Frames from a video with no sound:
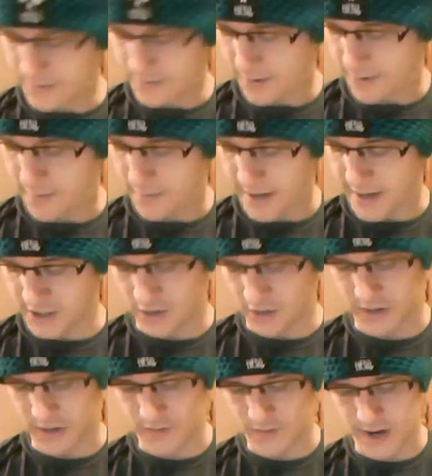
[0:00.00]
on page
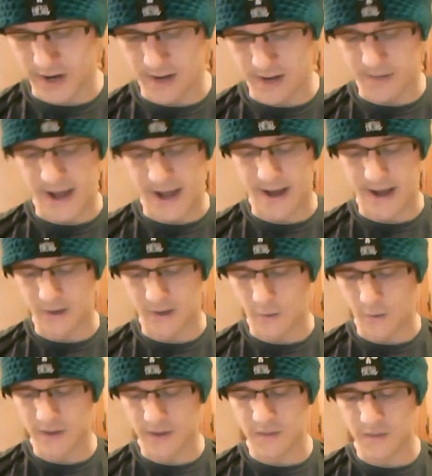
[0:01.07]
33, a banana,
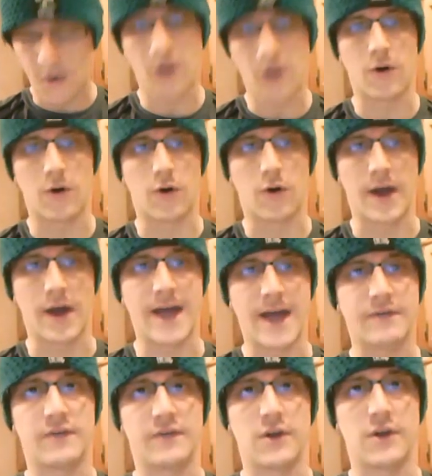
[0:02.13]
1 small or a
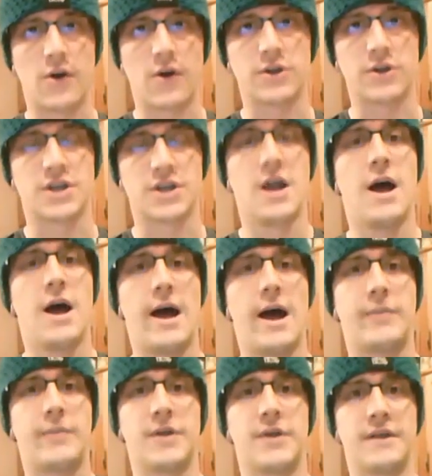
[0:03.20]
half of a large.
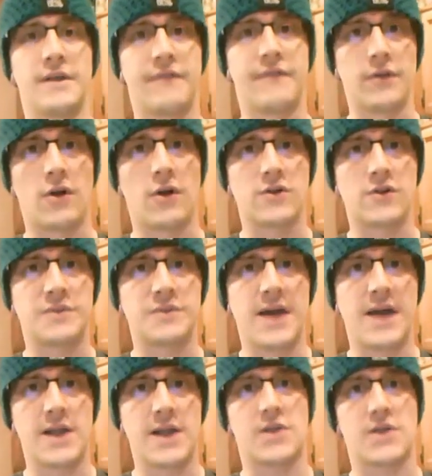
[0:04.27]
I put in a full large
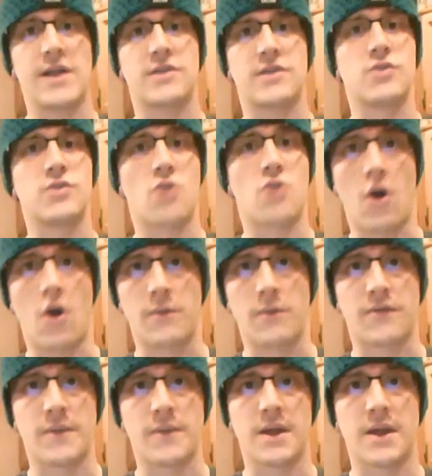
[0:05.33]
banana, so that's 2 carbs
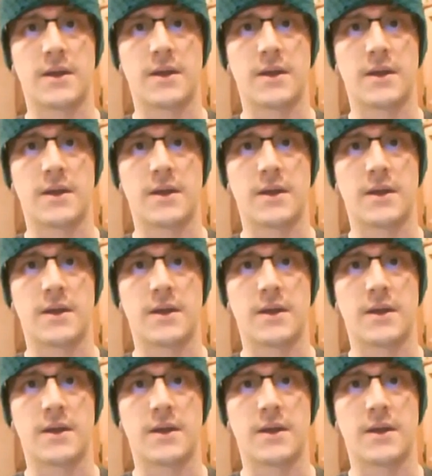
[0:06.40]
for me.